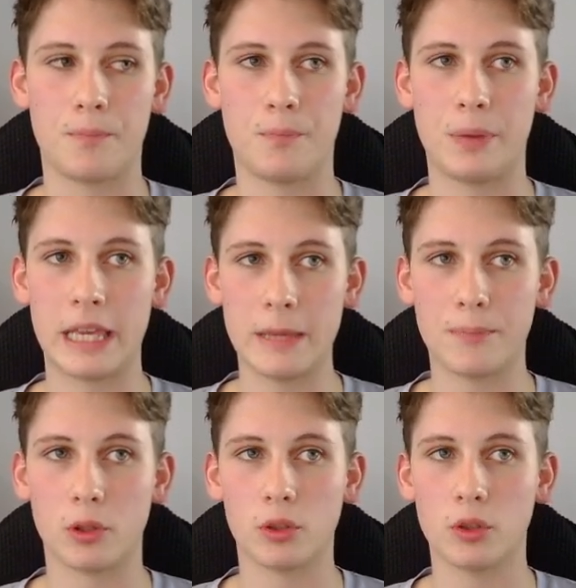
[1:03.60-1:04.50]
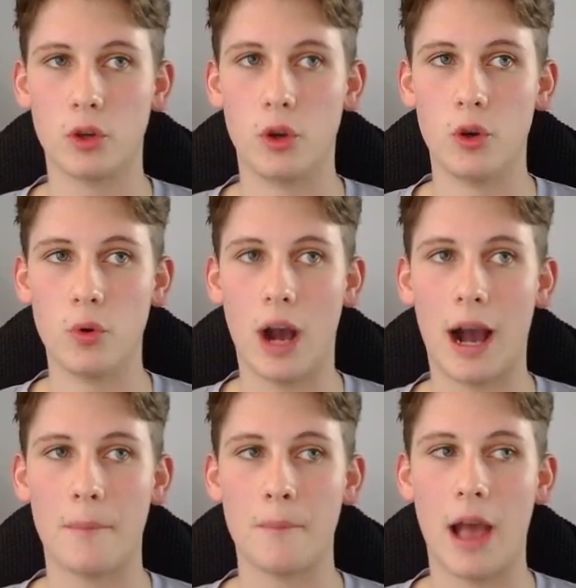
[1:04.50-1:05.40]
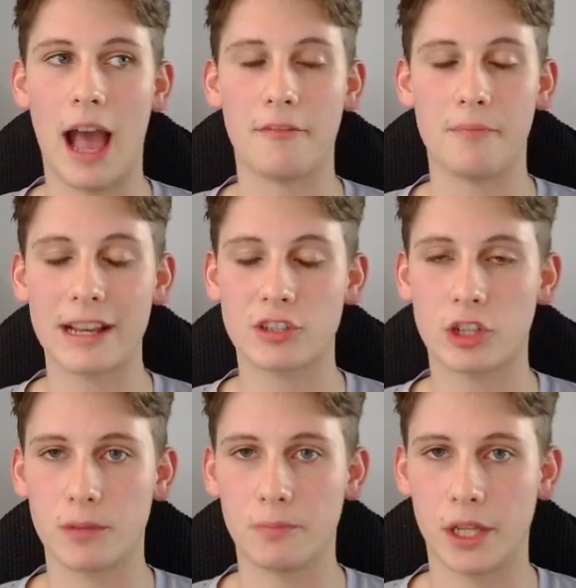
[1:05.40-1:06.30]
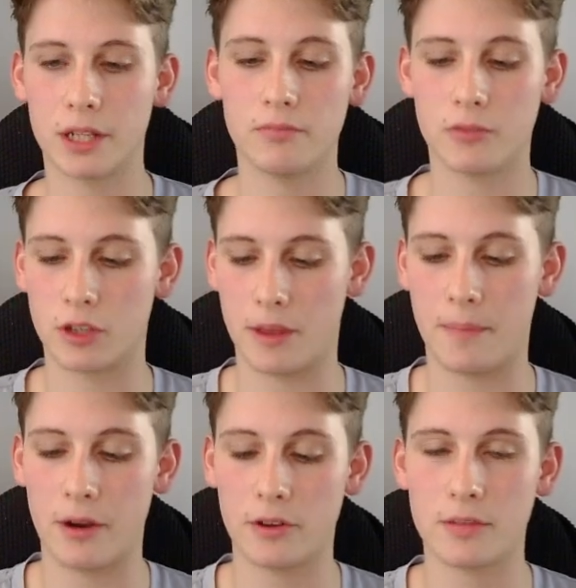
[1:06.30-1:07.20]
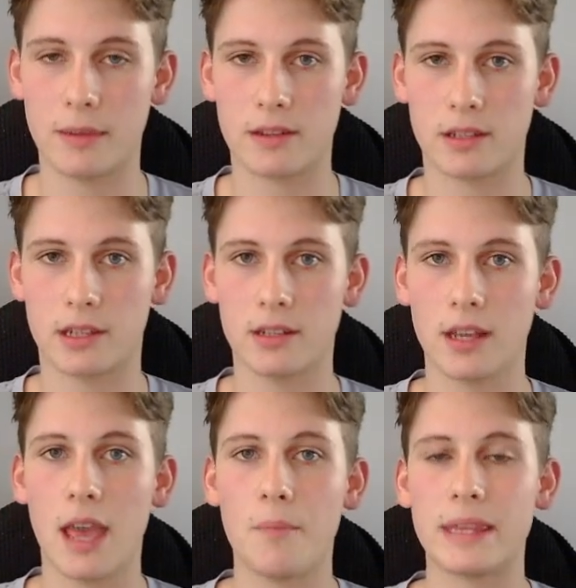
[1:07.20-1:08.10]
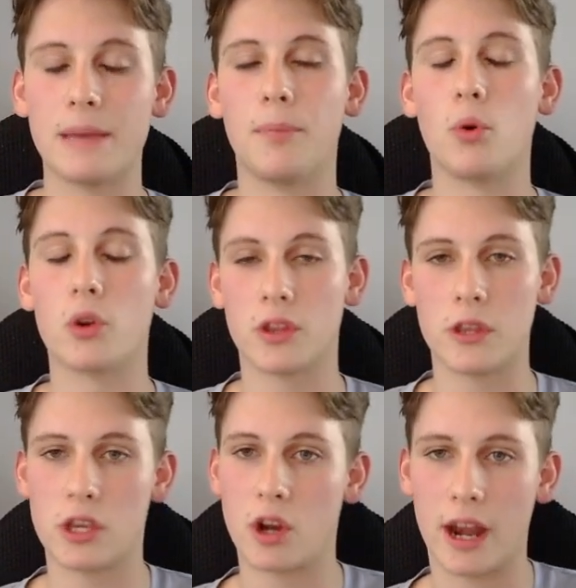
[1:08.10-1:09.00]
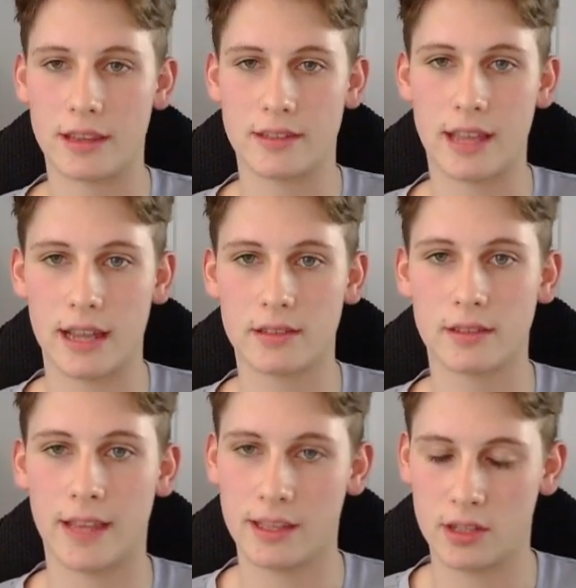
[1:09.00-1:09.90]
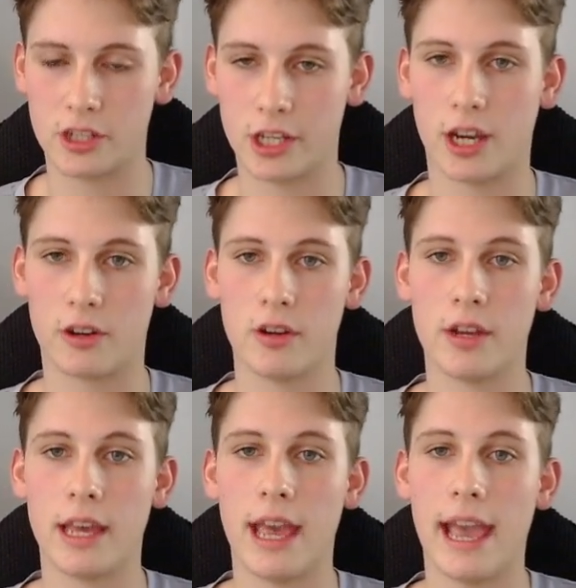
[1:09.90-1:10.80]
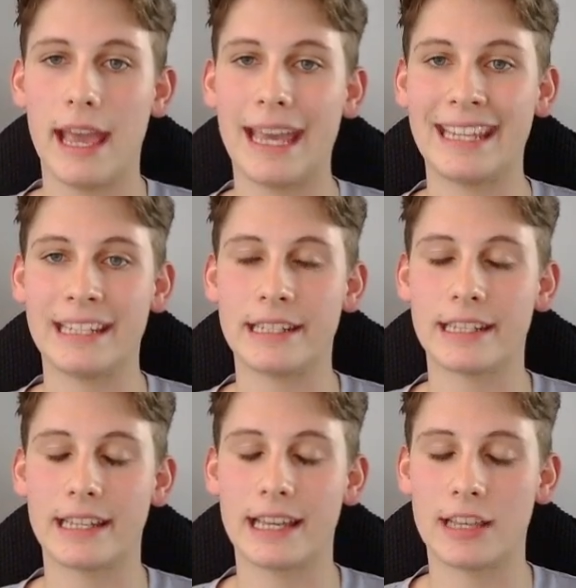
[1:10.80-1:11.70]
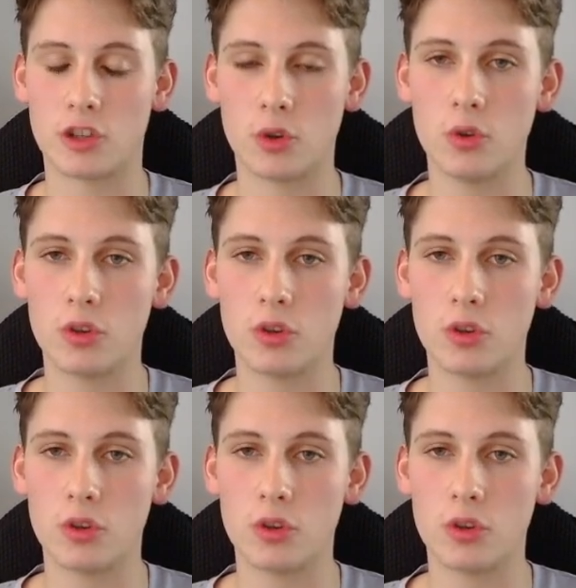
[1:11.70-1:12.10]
people who have Mexican blood. So their parents are Mexican, but they're born in the United States. That's a Chicano. And so